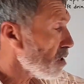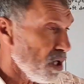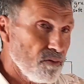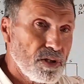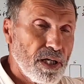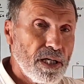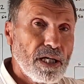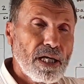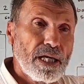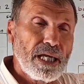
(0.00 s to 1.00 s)
all day,
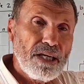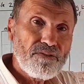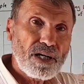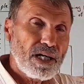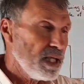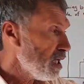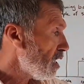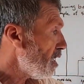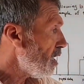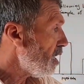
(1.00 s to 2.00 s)
evenly
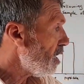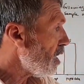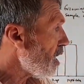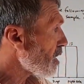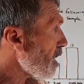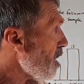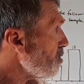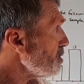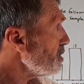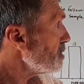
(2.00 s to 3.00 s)

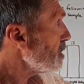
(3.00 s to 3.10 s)
around